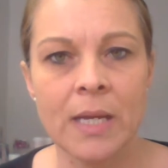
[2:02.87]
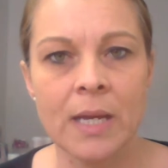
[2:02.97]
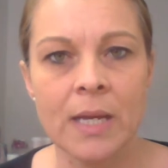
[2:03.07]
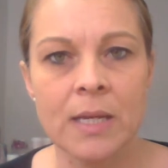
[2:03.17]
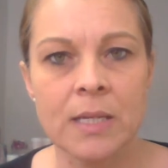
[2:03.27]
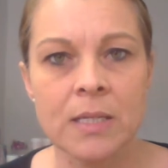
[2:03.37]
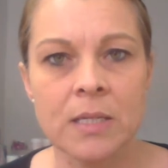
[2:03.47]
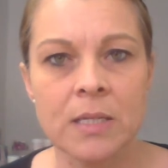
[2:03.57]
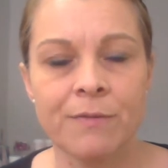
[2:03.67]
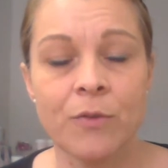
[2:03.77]

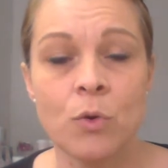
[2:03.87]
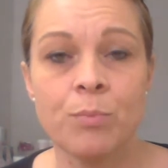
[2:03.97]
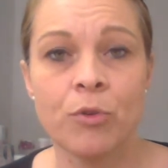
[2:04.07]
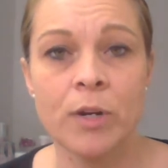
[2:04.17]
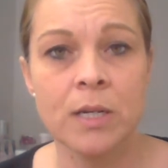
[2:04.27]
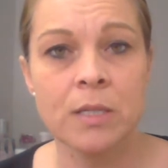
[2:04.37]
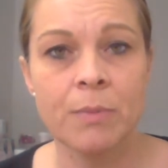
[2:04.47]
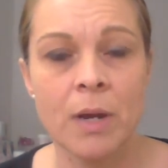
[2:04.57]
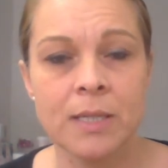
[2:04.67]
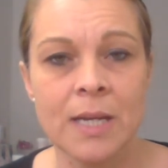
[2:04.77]
is 4 products
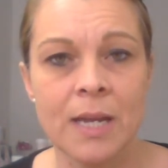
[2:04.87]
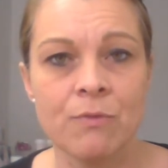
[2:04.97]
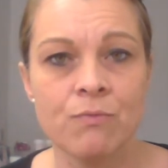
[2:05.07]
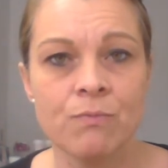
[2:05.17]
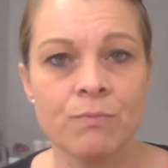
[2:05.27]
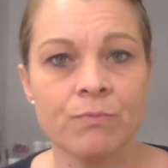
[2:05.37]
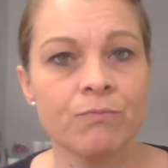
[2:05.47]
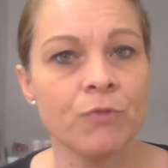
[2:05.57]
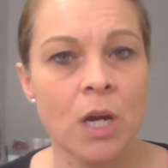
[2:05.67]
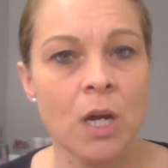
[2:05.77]
per day
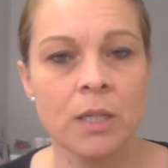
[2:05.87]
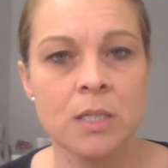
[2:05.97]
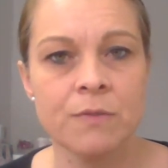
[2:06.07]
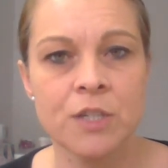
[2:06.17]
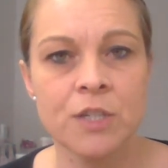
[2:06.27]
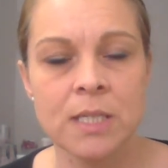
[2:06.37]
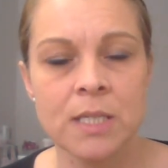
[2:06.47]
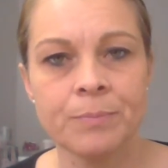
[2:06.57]
regardless of gender.